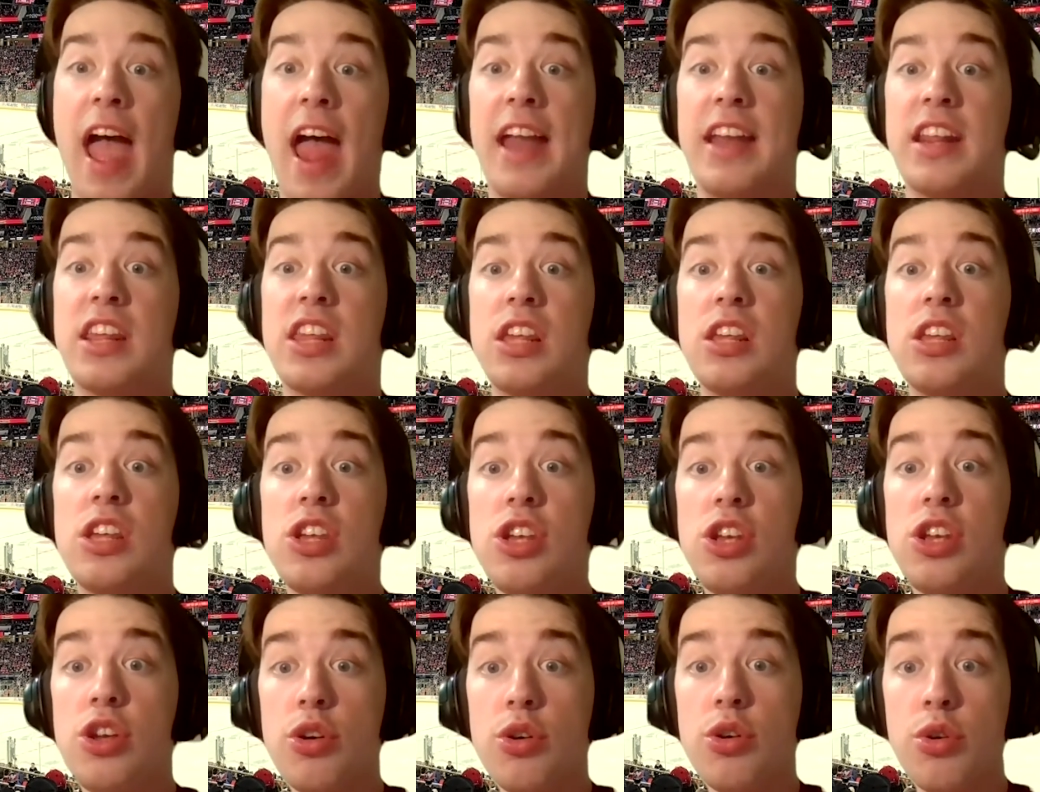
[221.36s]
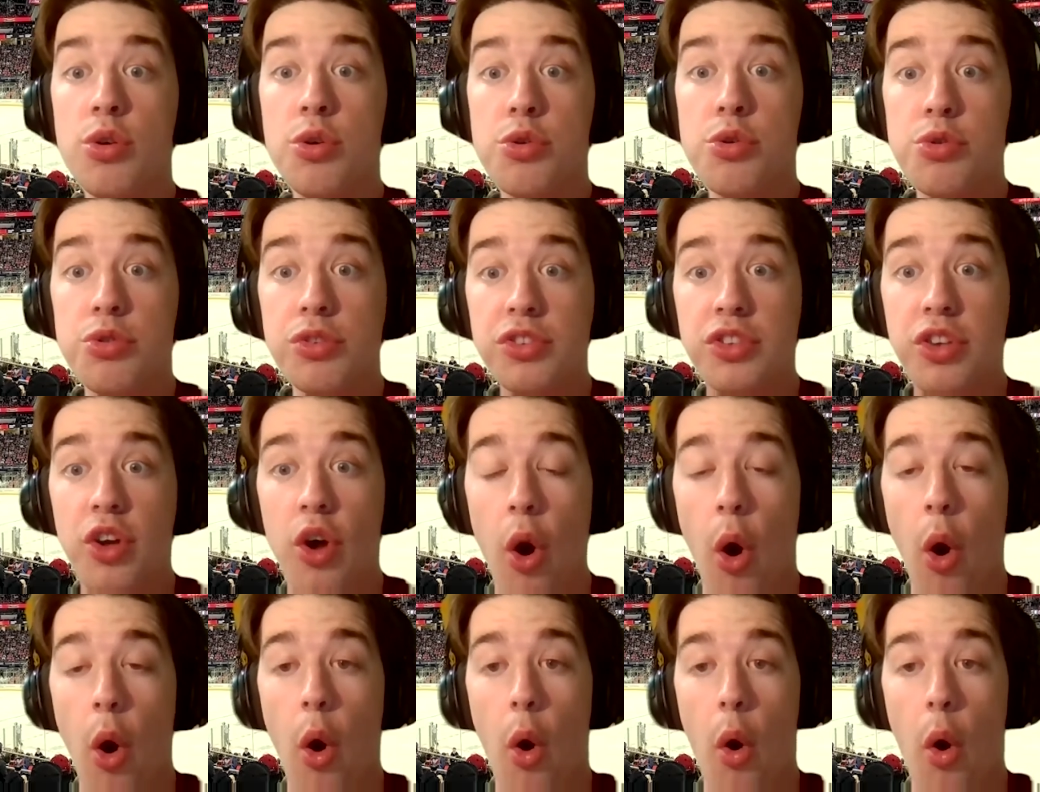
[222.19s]
that Hughes
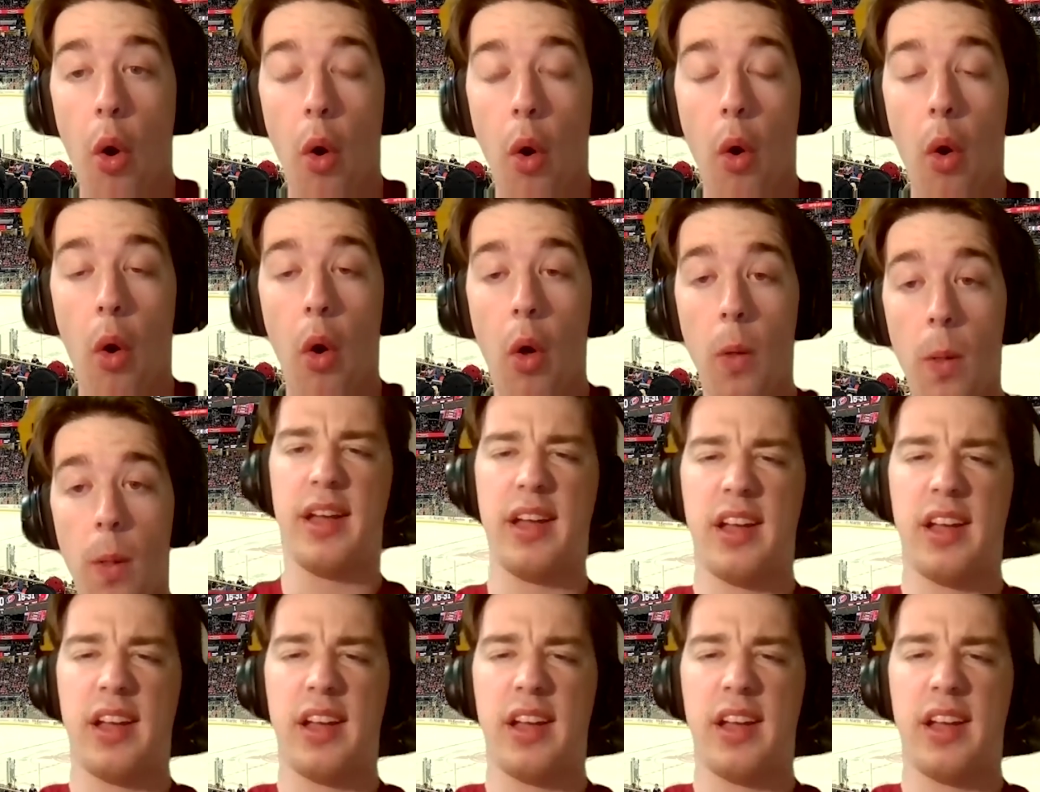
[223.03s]
goal.